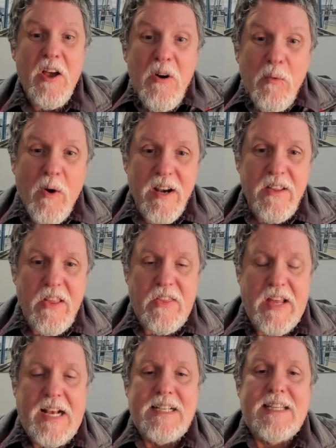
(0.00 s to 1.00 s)
One of the
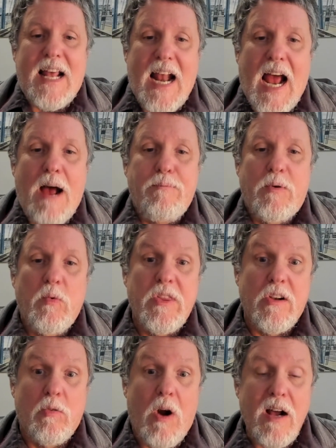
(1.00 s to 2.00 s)
things that happened with
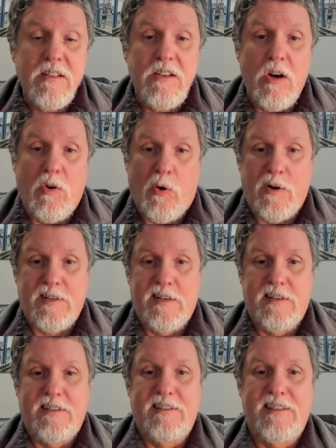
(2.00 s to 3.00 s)
the Groxio
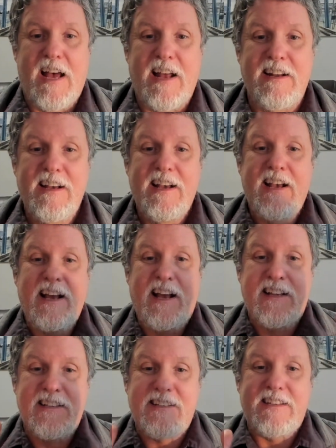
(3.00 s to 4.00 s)
courses is that
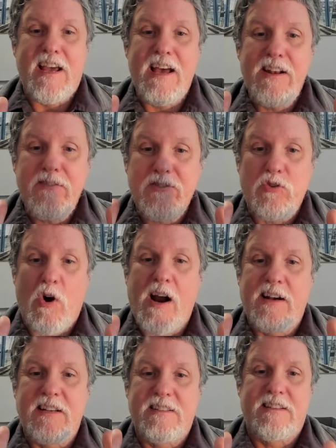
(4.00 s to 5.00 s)
instead of trying
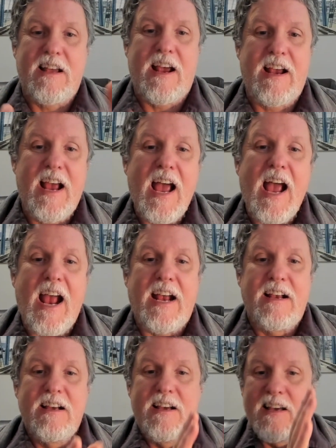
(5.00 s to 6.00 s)
to say, hey,